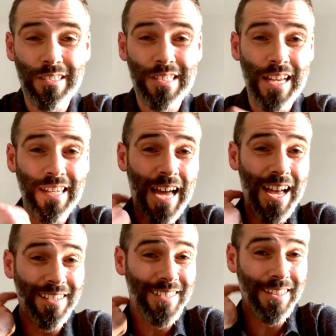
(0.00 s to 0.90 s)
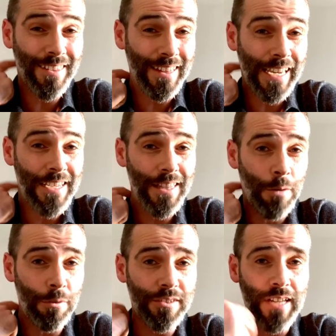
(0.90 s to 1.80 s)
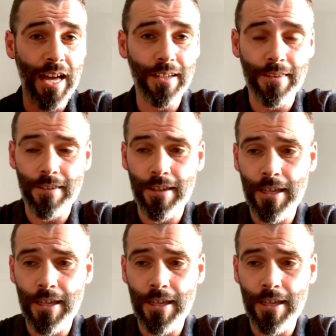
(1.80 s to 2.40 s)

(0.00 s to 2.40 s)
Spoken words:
Sitting that Saturday night that I was sacked,